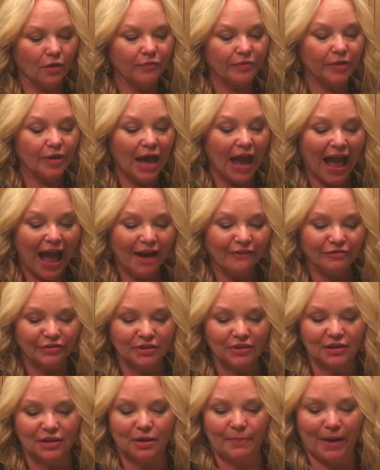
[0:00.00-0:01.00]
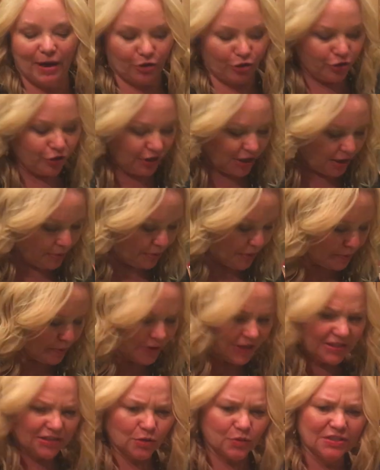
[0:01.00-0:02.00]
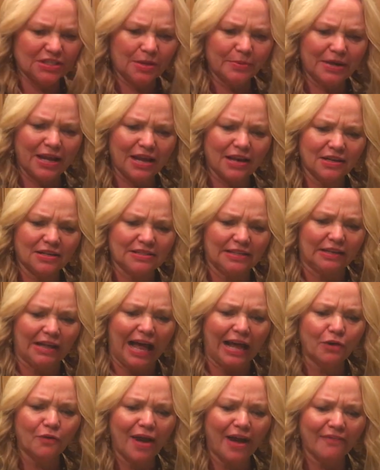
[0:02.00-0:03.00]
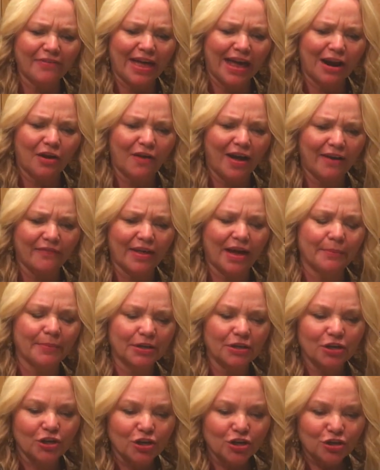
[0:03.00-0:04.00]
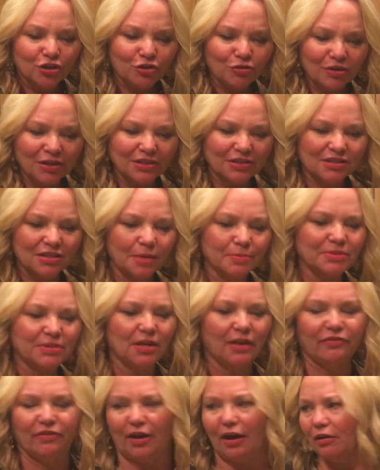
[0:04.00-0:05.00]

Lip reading: Half the thing about cooking, people get so intimidated because I don't have that, but you can sub stuff